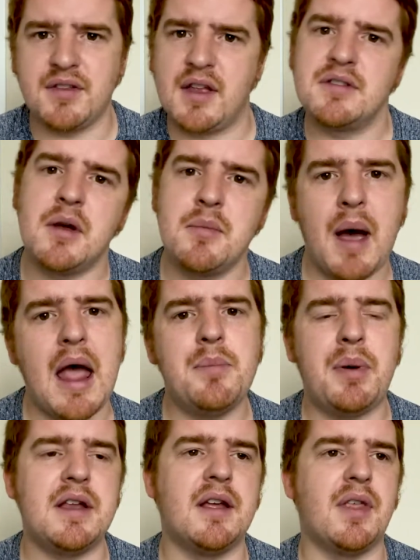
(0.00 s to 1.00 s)
That's in my
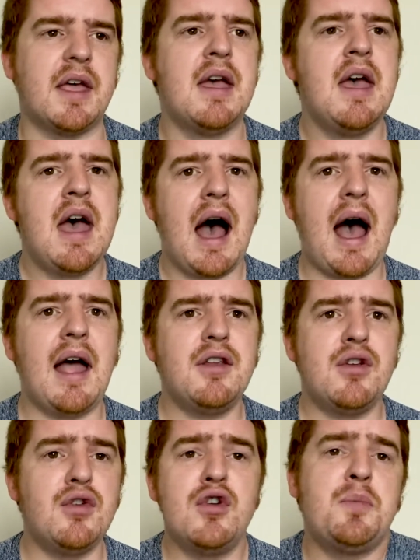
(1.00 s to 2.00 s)
opinion. Like, I
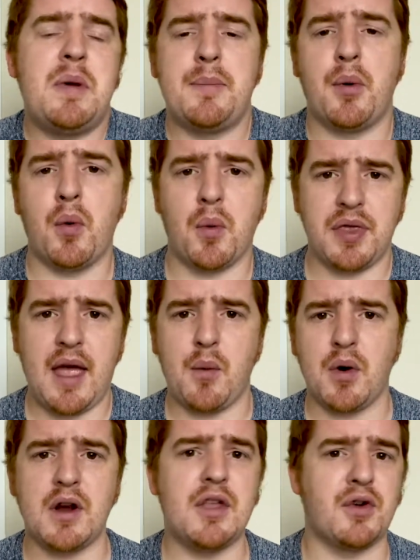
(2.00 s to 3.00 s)
knew people that
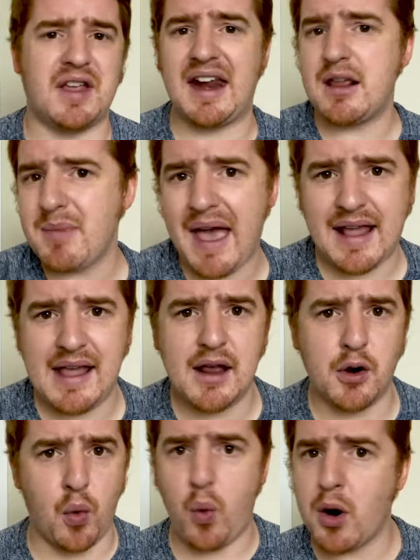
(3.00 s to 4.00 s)
were either getting back in
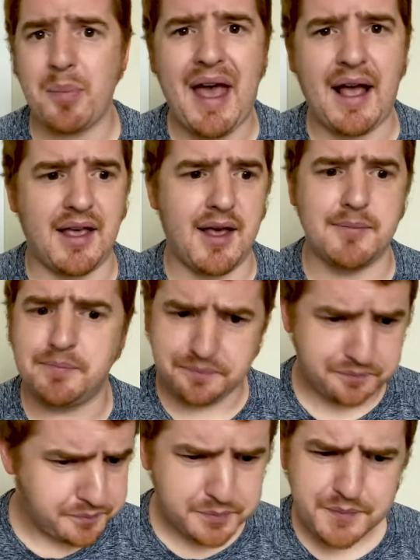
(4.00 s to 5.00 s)
or were back in,
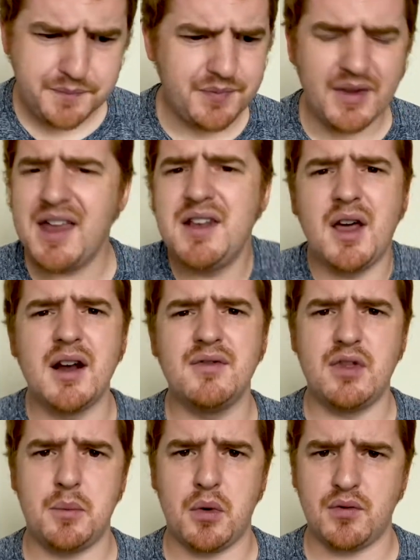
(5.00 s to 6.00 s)
and none of
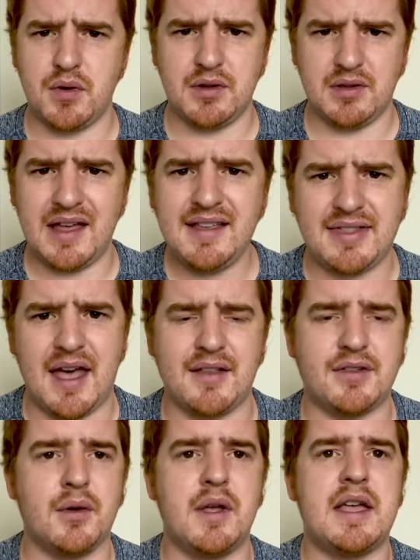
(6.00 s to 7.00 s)
them were really like that.
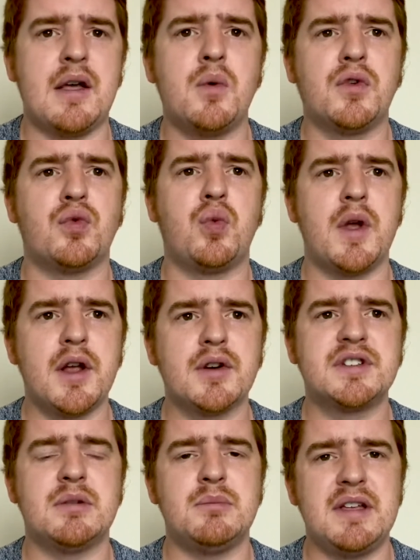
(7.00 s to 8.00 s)
So like, it was weird
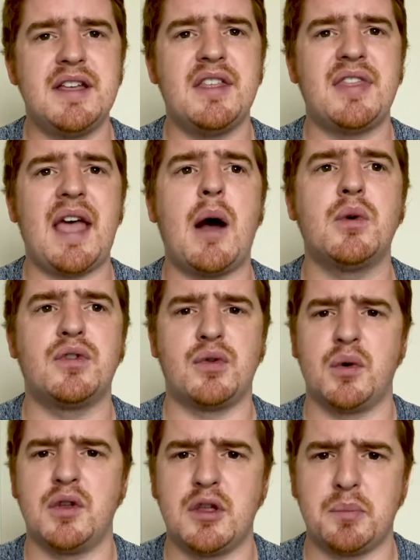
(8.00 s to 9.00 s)
to me that was
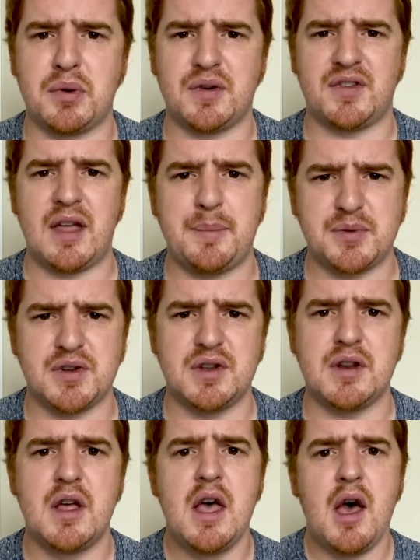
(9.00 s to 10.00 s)
sort of the perception
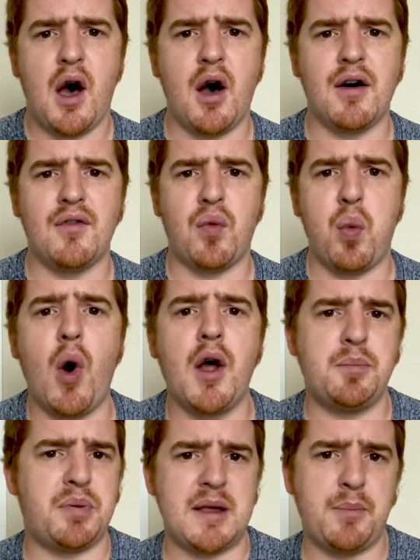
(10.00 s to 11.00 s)
of what
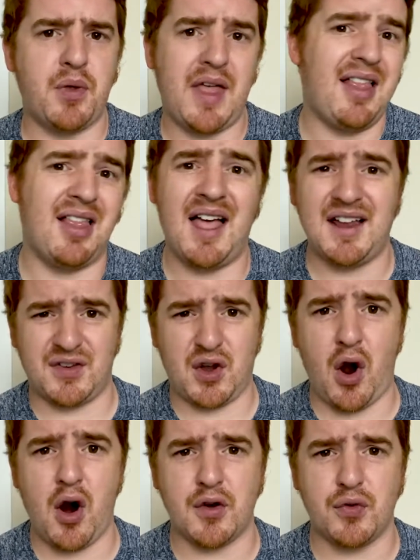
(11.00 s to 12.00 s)
people that liked
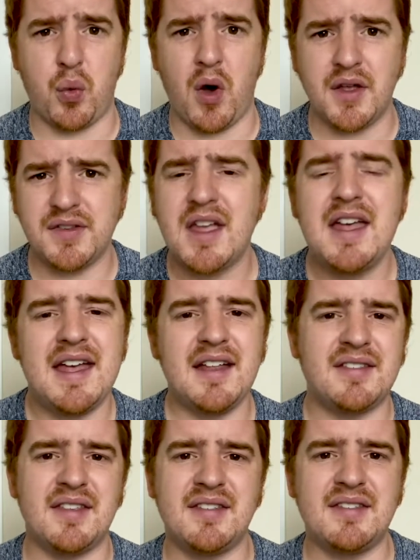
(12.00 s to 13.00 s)
cards was. It's
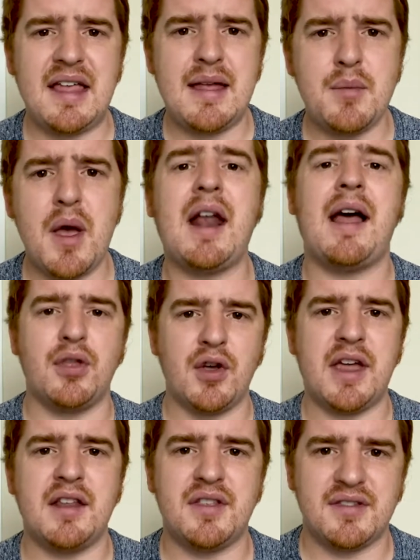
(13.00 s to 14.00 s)
the same, and I look
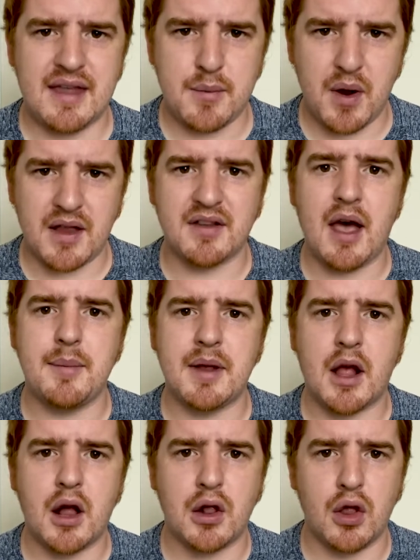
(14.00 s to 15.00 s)
at it the same way. It's coming
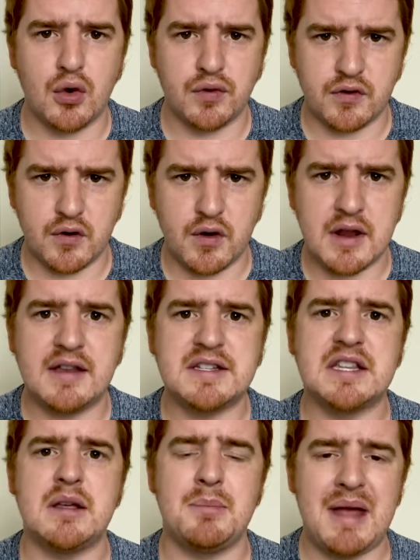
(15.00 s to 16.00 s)
closer into
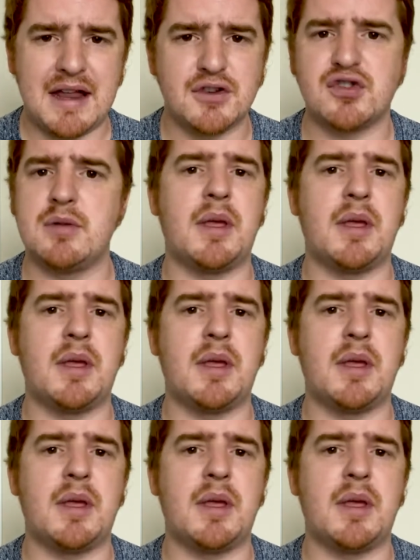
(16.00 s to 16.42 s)
the mainstream.